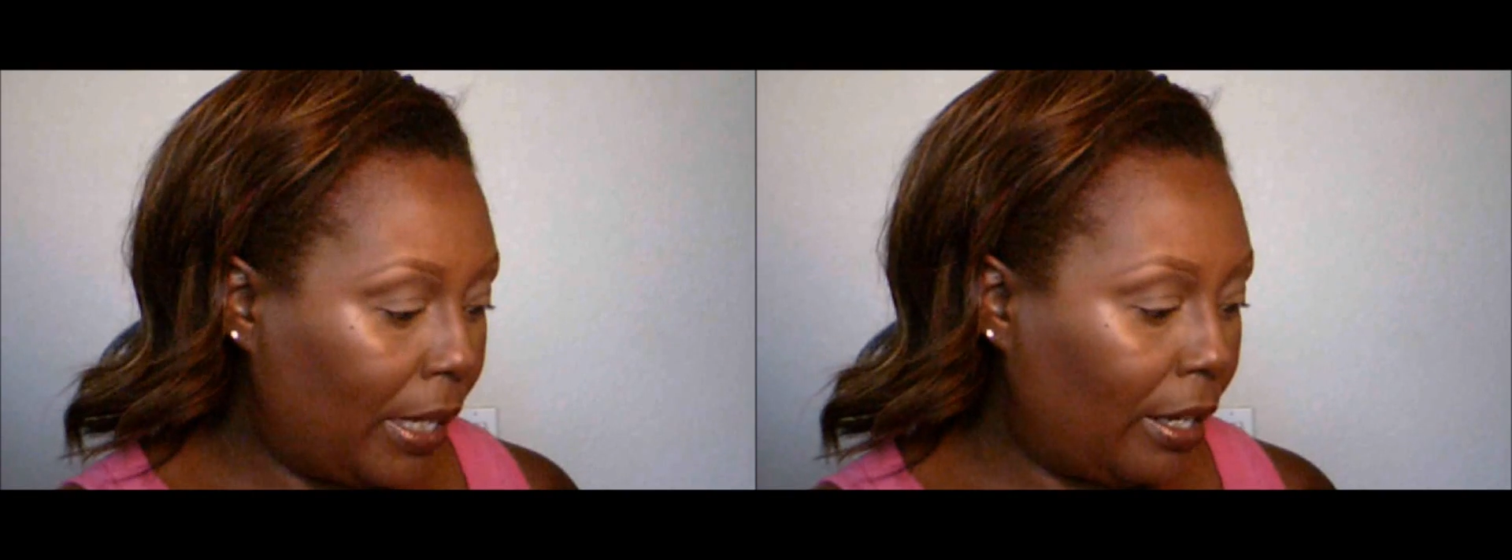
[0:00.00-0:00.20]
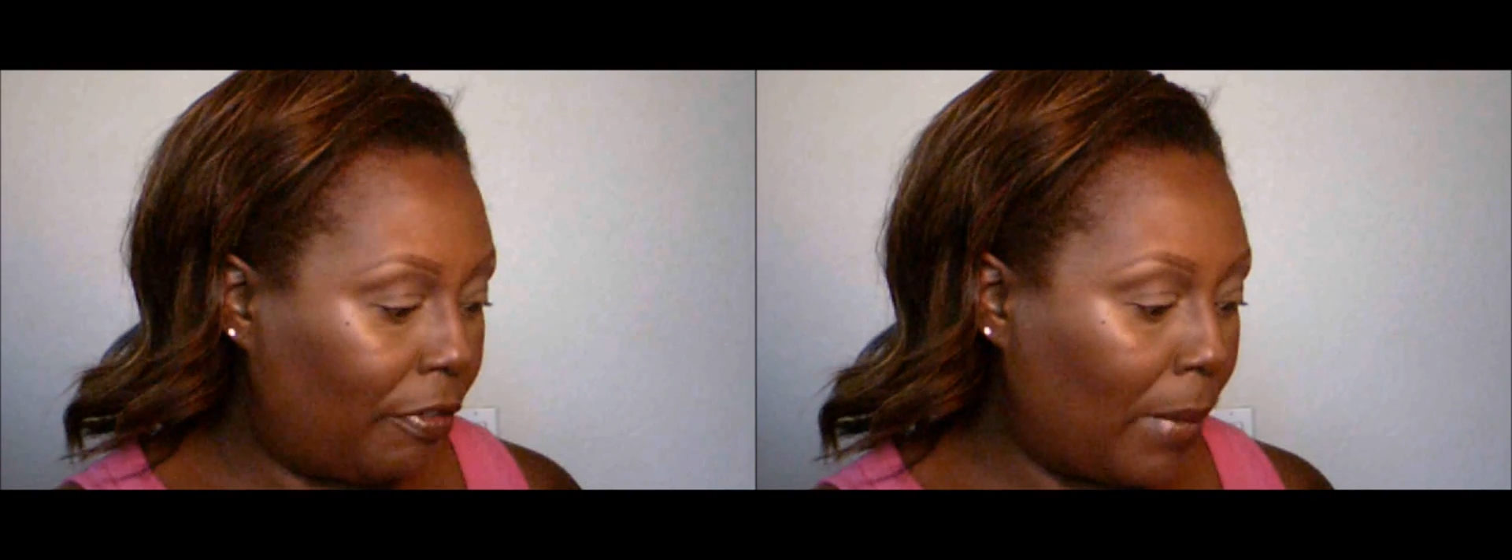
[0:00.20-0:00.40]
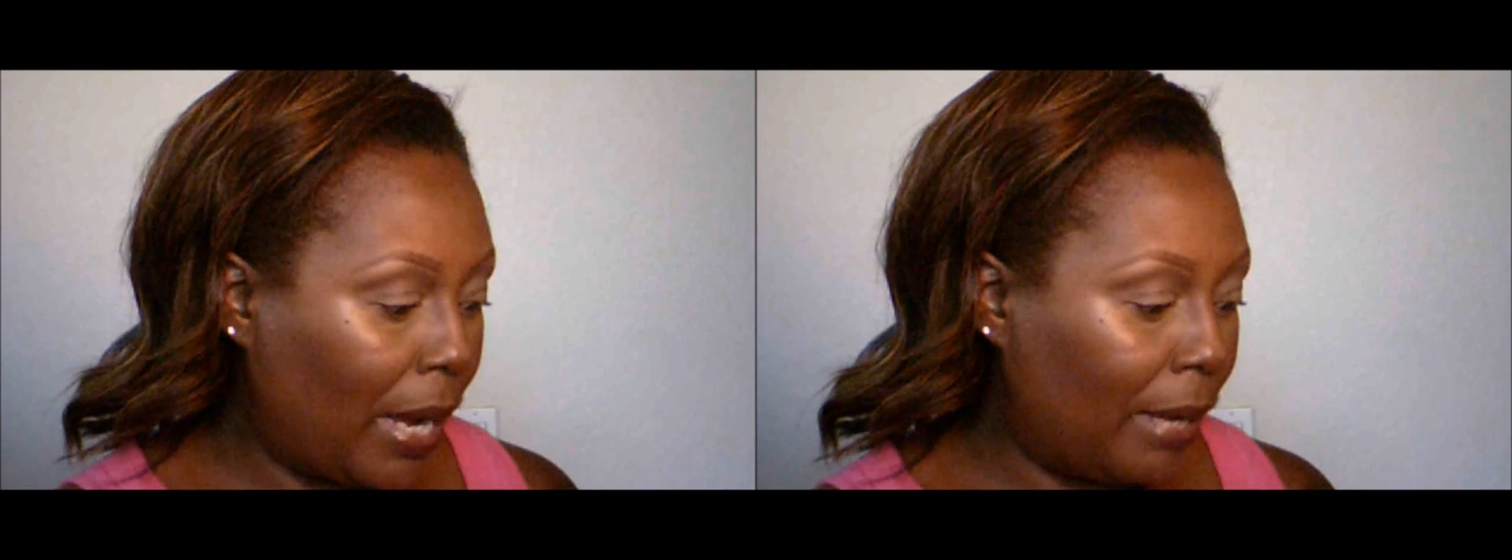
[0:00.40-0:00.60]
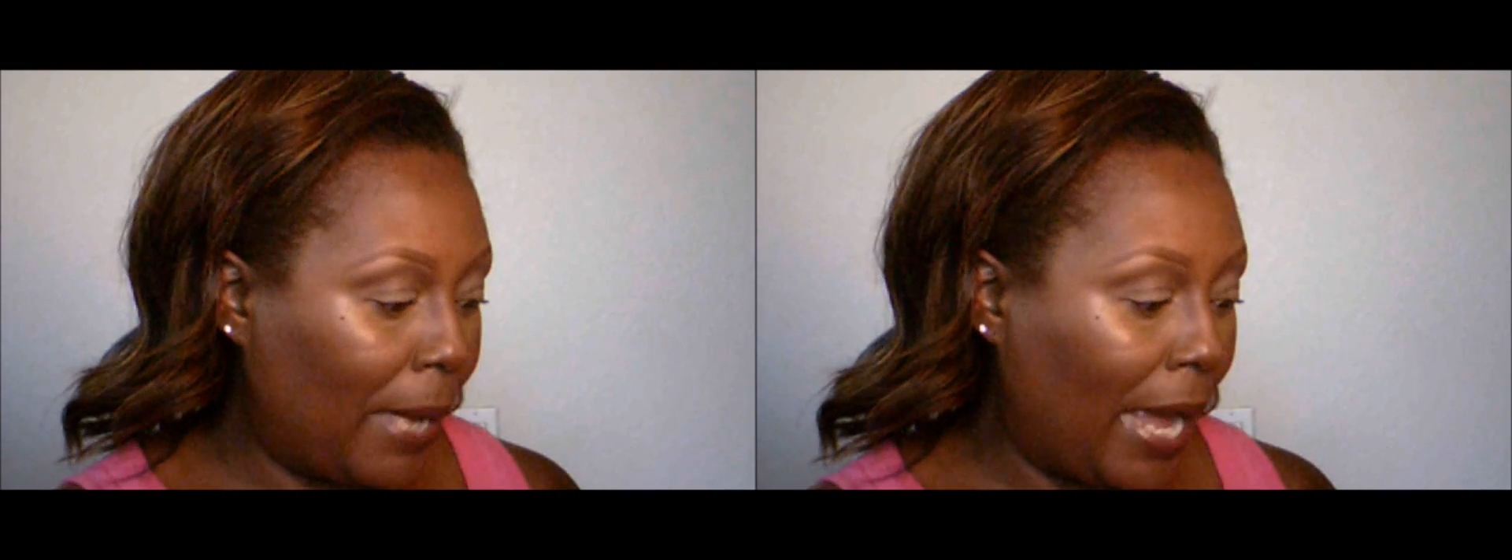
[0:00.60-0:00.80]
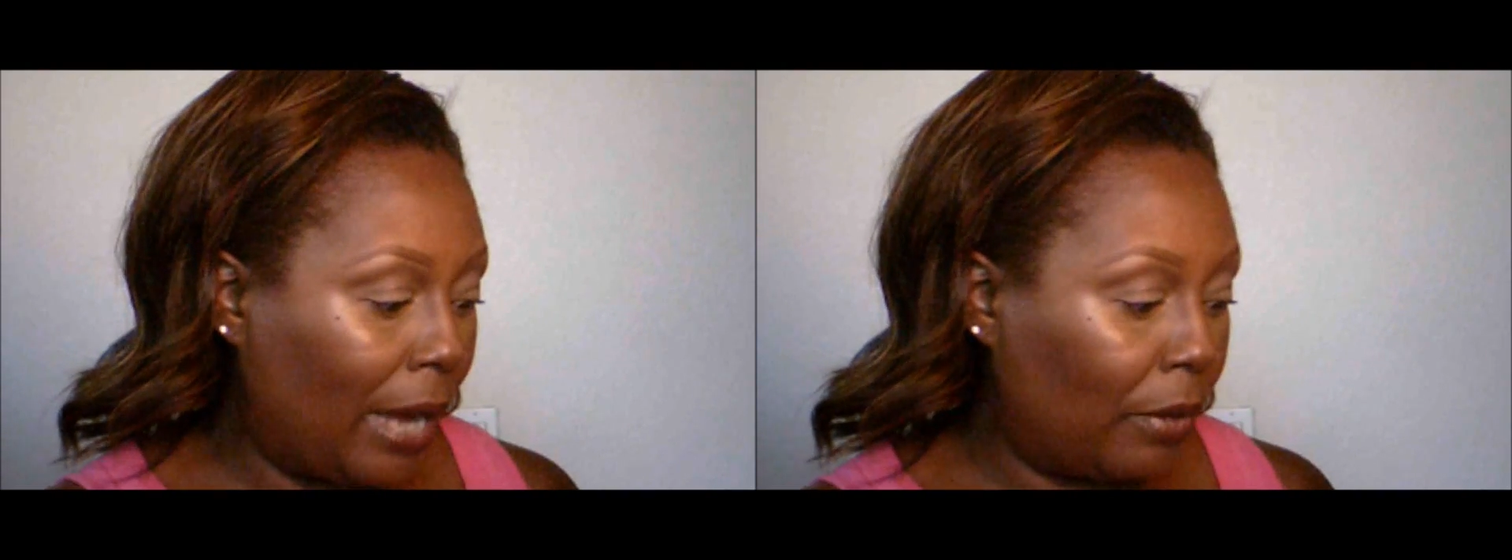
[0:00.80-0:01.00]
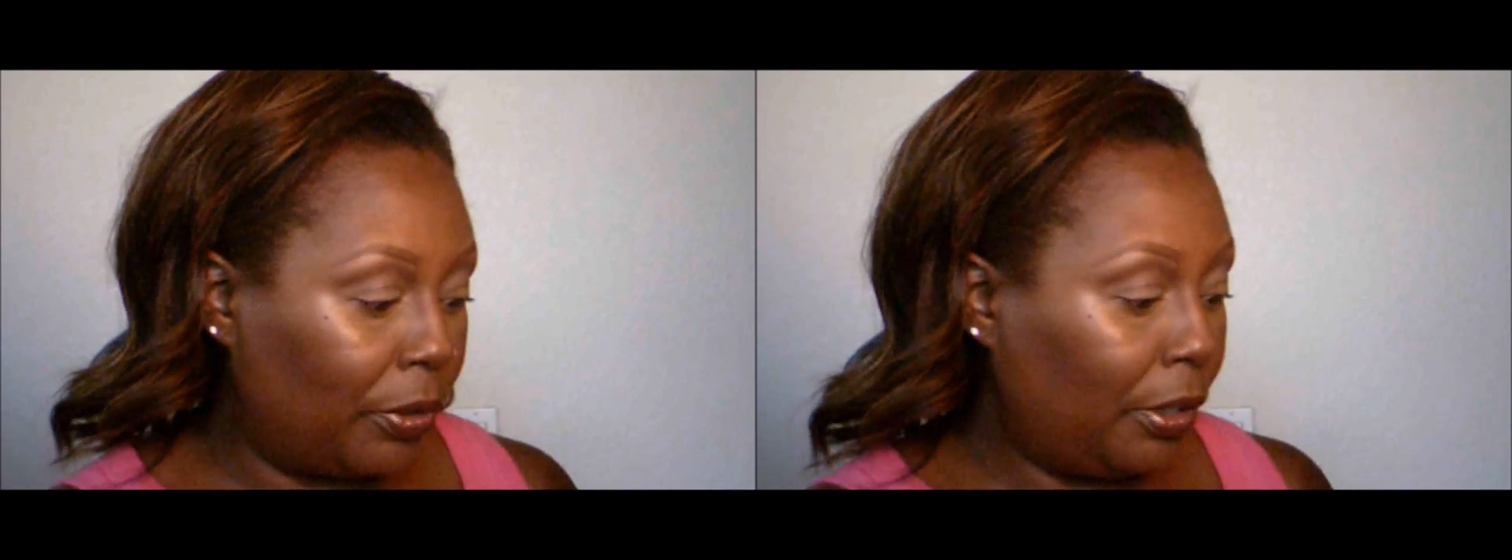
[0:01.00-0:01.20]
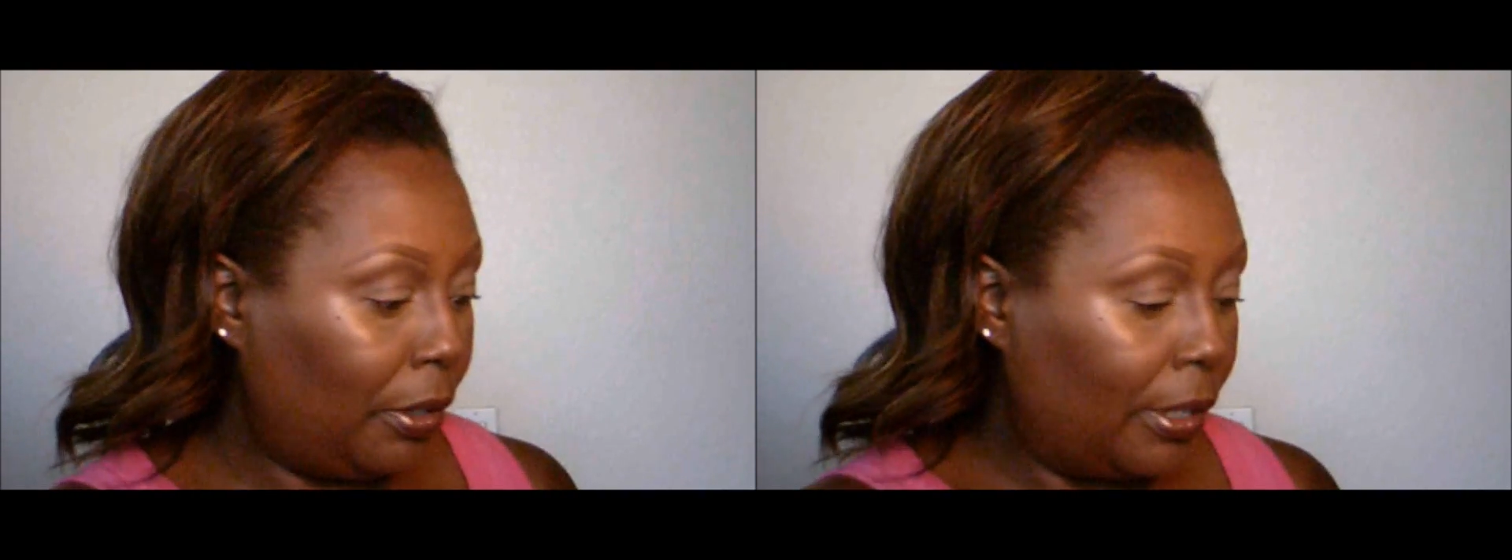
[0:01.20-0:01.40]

of my powder